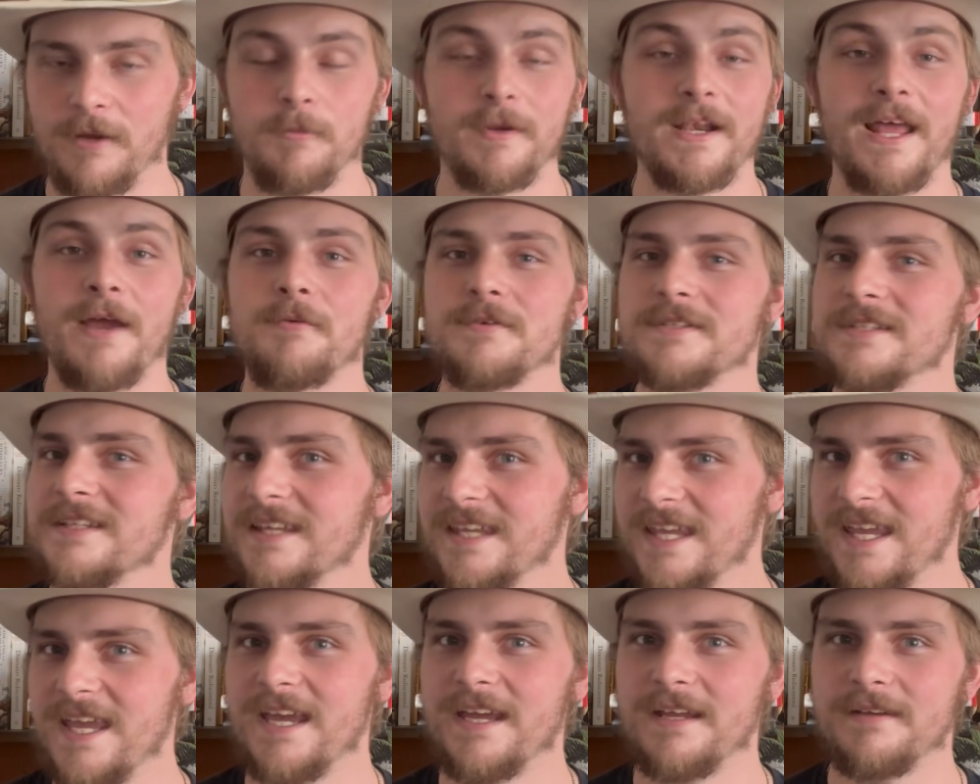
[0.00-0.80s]
When I was a
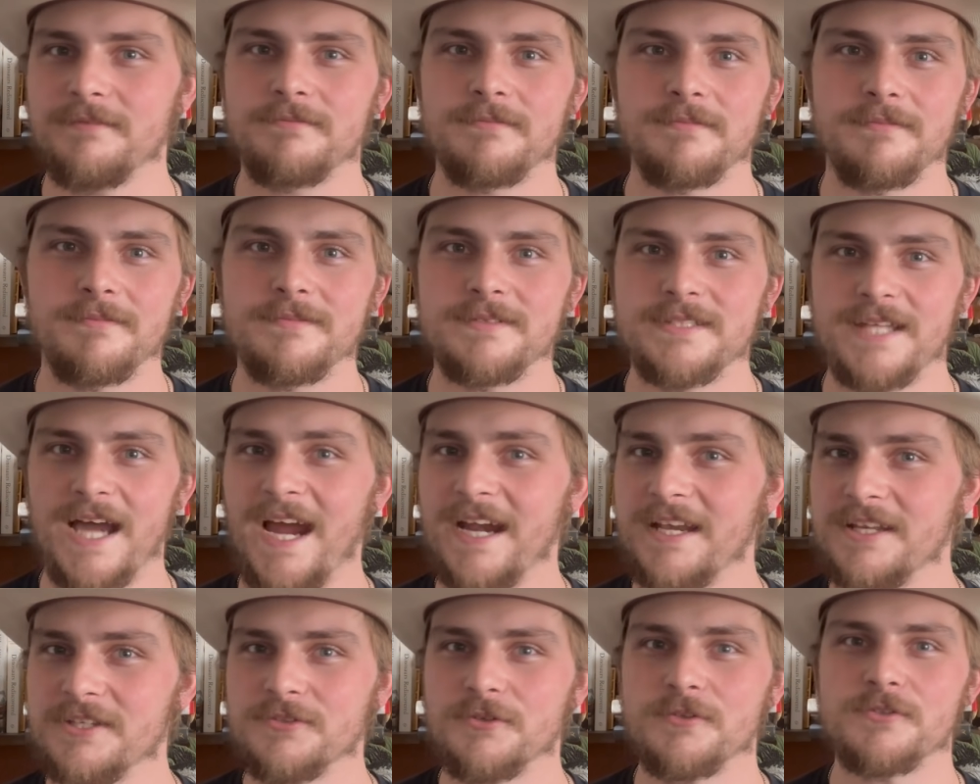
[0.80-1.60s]
kid,
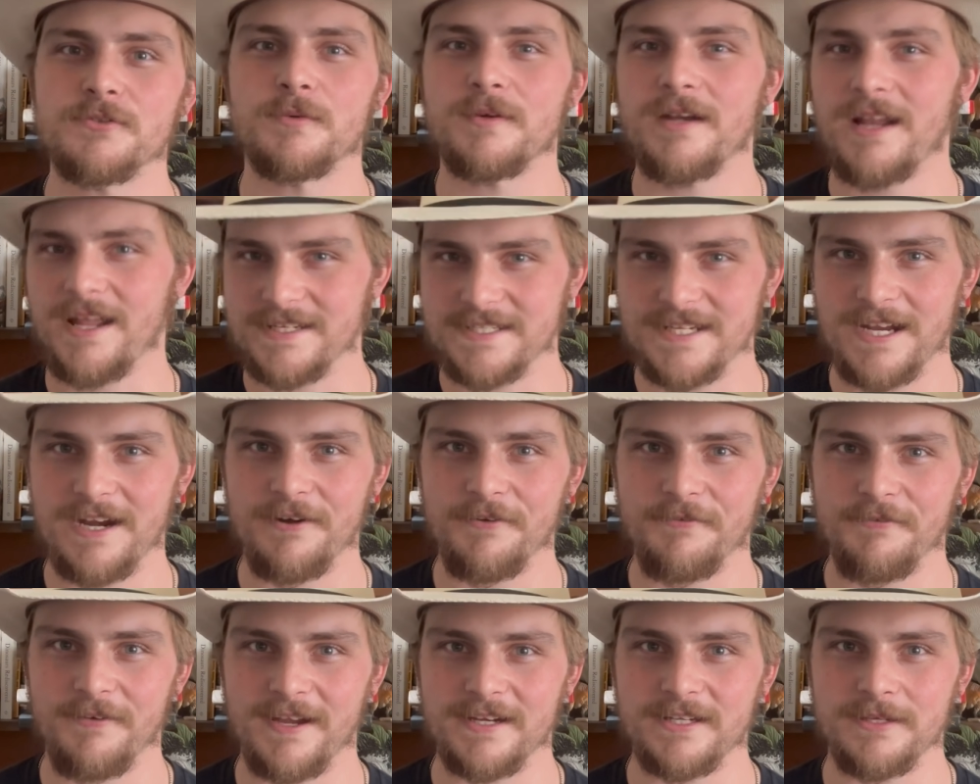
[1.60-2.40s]
dinosaurs were not
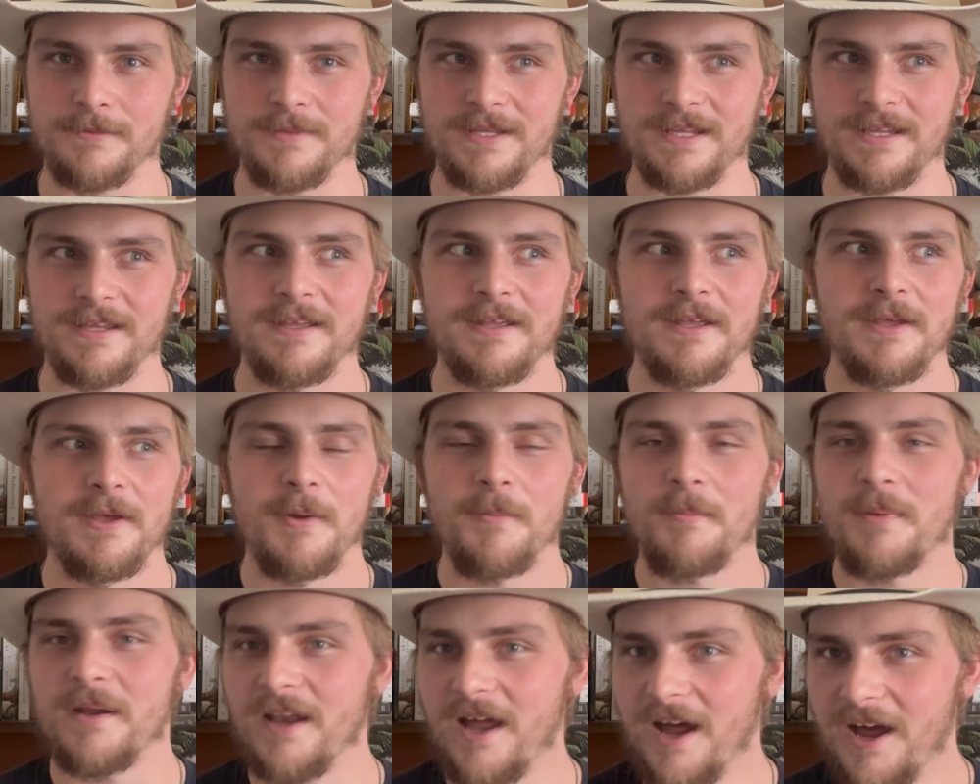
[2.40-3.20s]
terrifying to me,
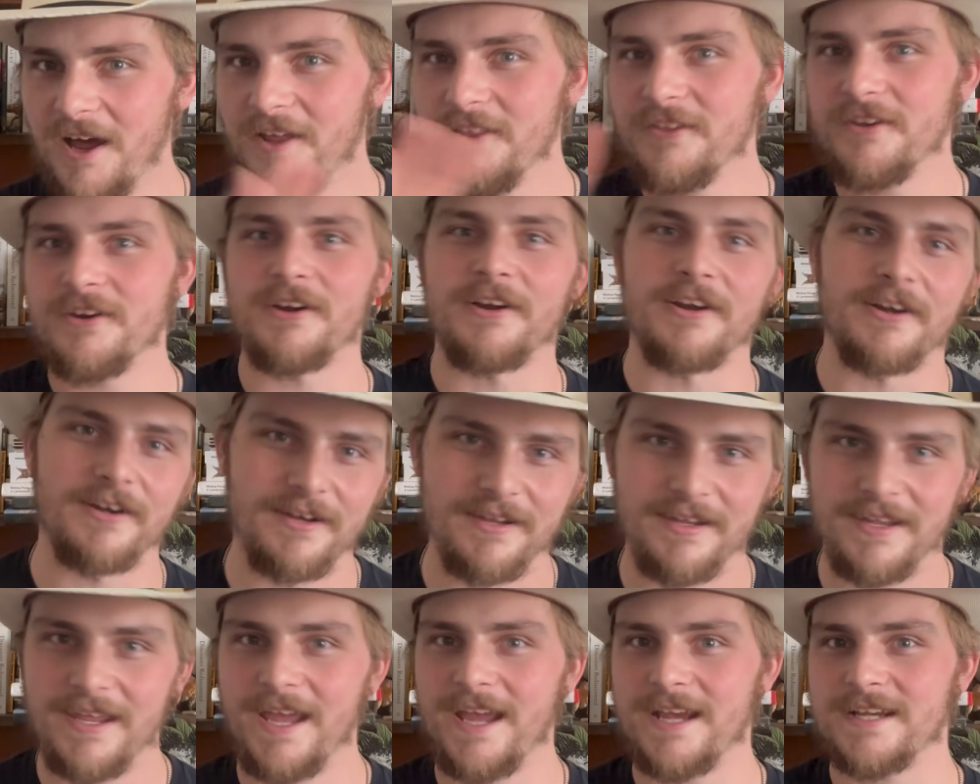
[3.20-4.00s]
but other
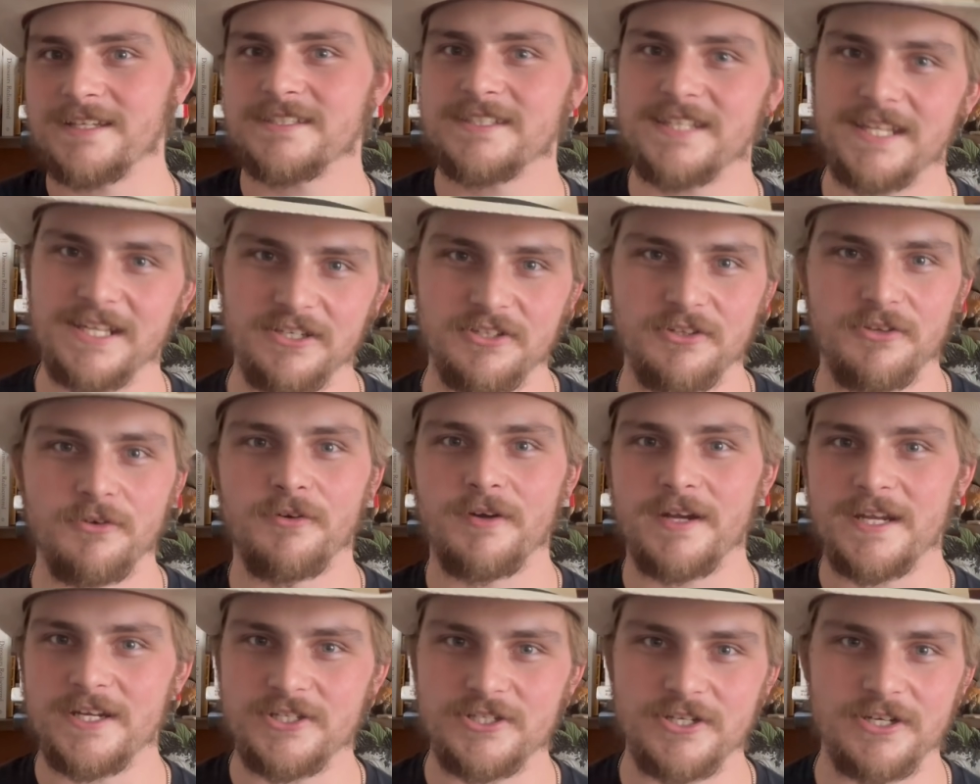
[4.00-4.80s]
extinct
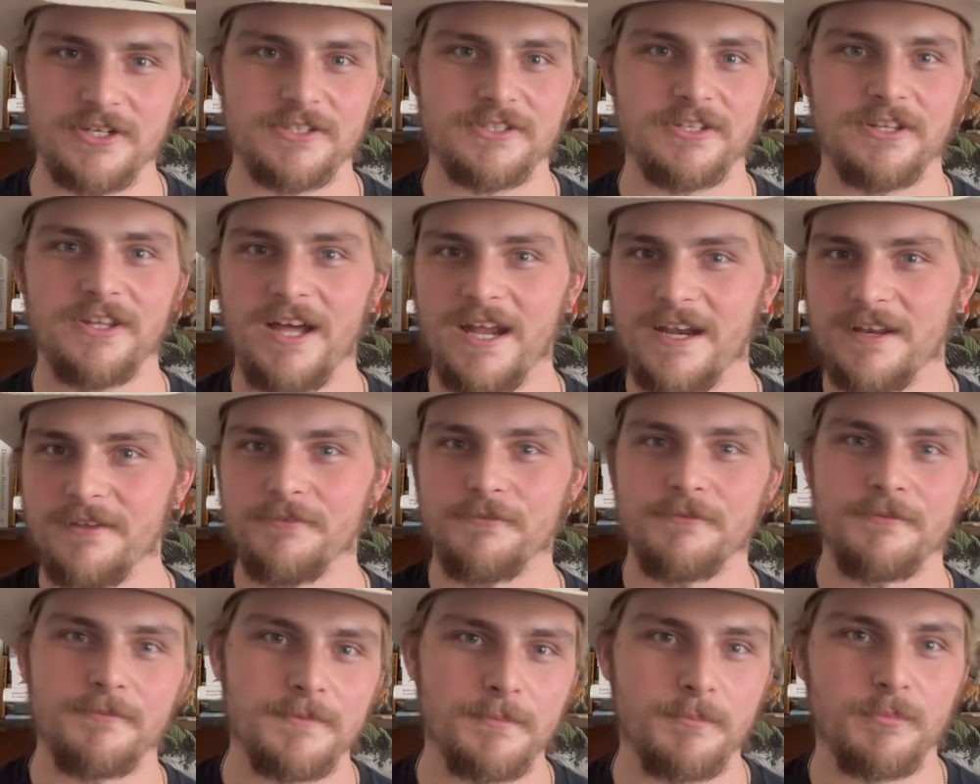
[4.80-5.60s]
creatures, a lot
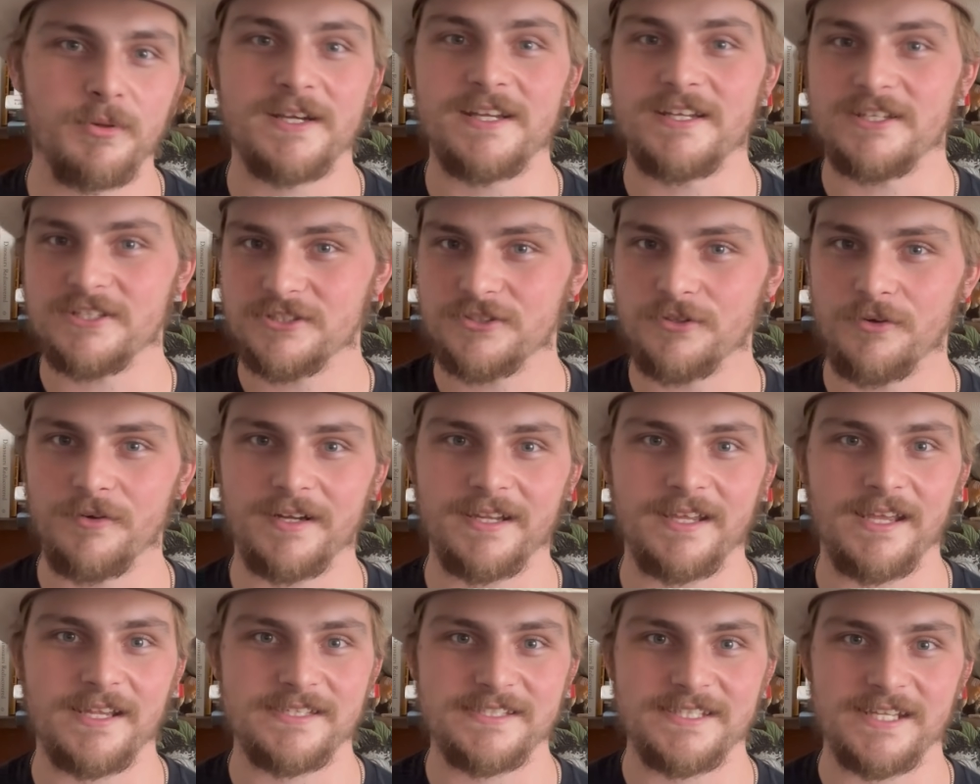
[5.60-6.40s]
of
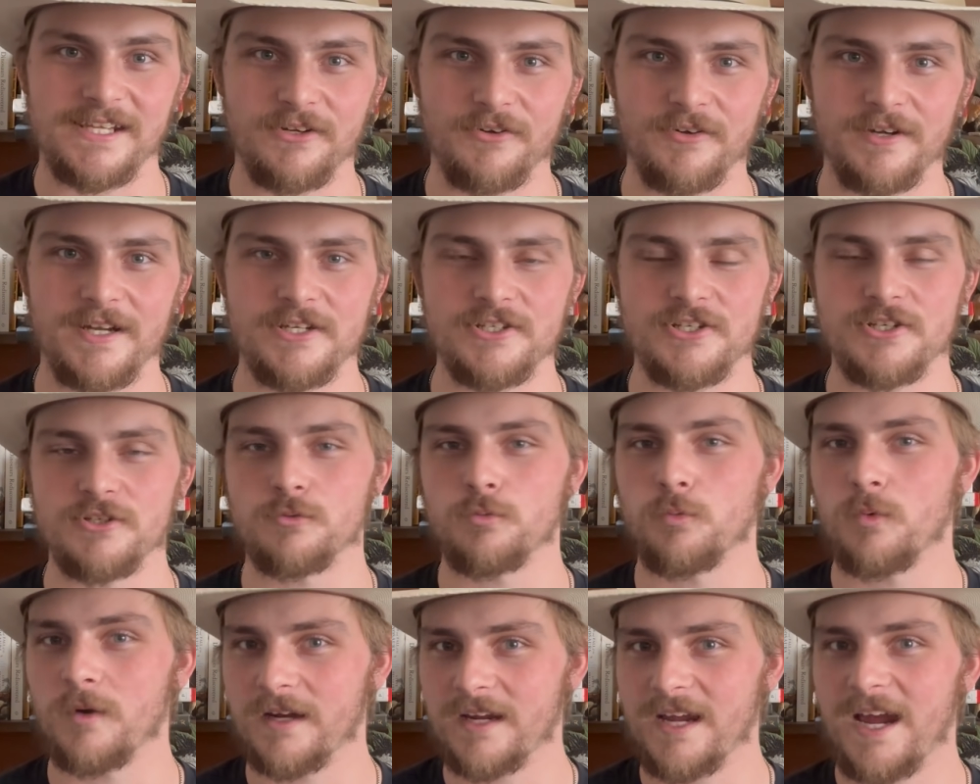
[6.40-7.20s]
prehistoric extinct creatures
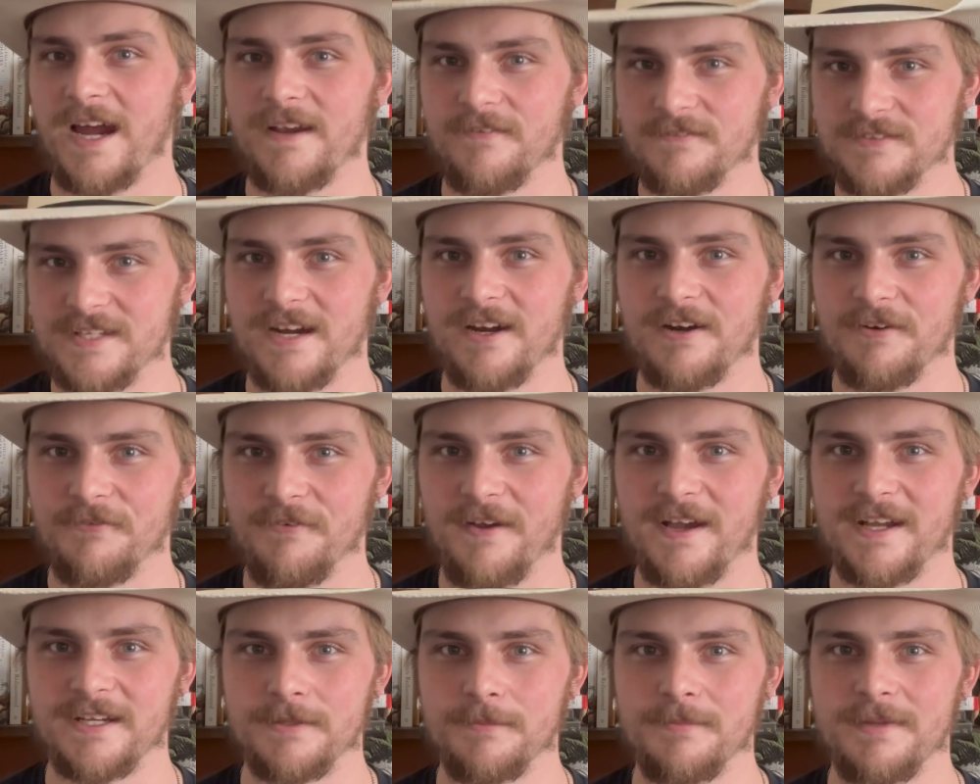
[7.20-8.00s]
were kind of
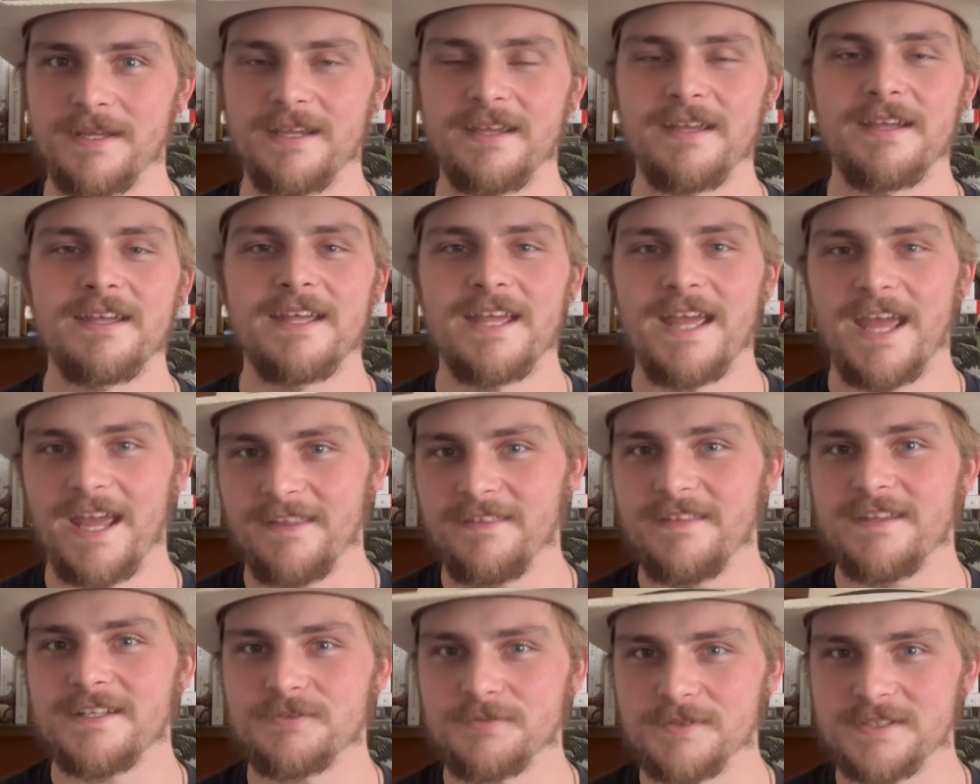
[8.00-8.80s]
terrifying to me,
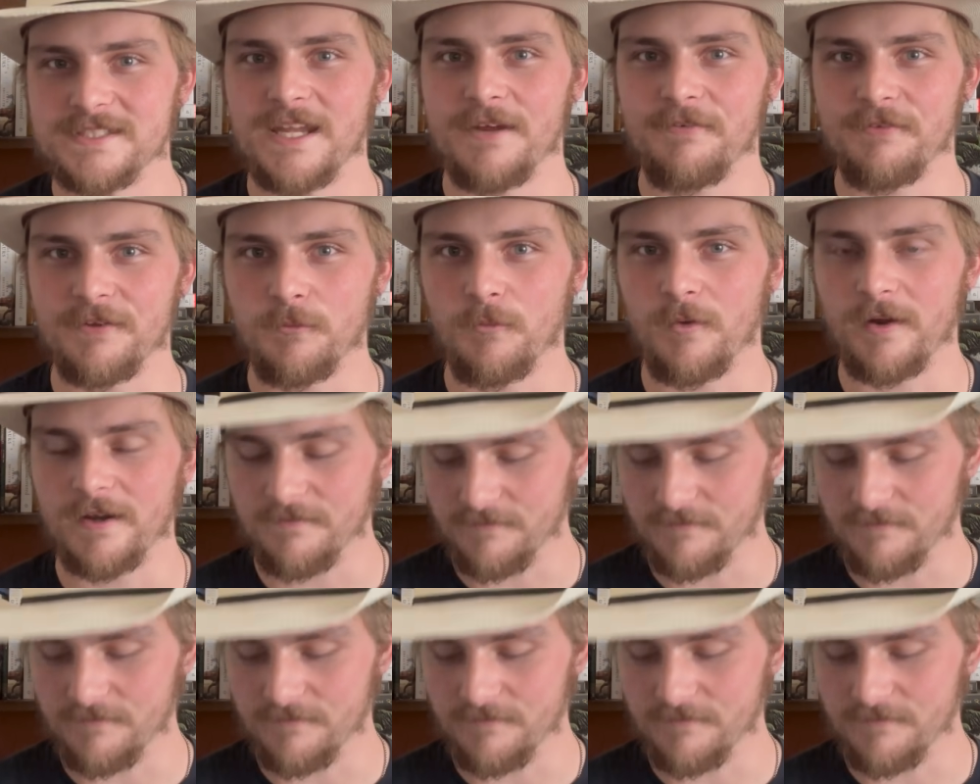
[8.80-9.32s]
and this was definitely one of